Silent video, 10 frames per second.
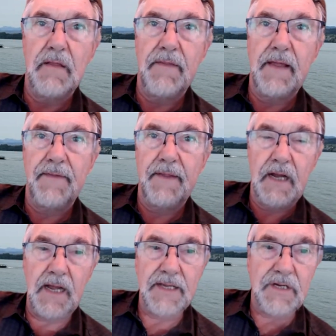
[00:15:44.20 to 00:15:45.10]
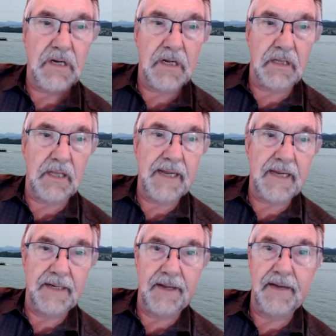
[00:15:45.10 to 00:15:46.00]
that the guy is going to like
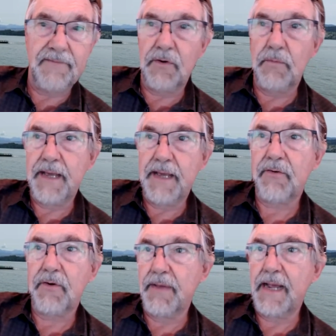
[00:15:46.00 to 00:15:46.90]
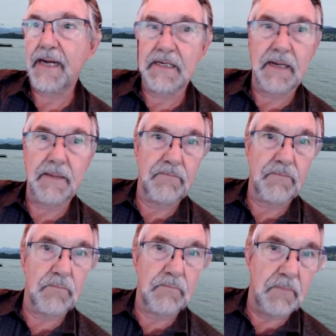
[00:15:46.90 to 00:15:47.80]
a 9-volt battery backed up
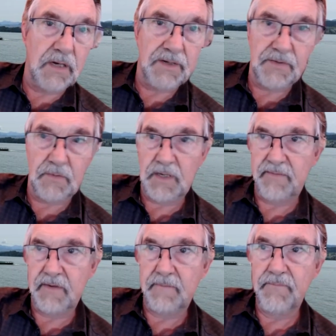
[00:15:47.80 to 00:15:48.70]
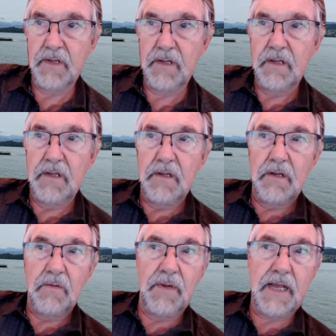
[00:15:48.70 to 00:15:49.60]
monitor or whatever.
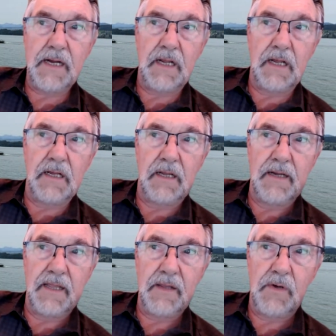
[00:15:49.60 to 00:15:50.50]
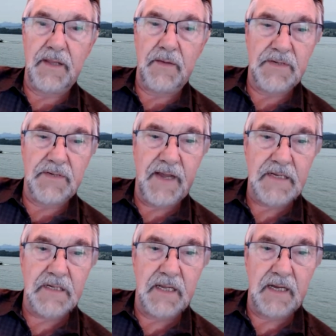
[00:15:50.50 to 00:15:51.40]
We had another one that was
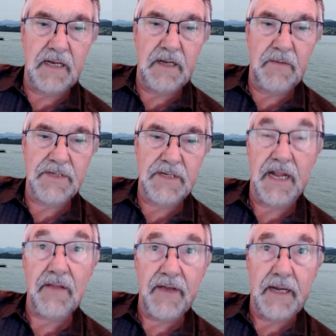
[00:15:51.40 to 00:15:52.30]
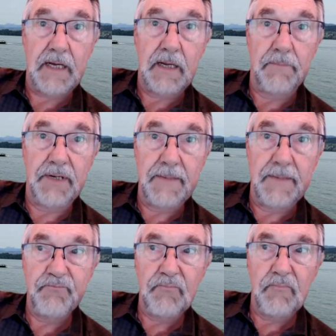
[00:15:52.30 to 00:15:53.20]
fascinating. It was an elevator company,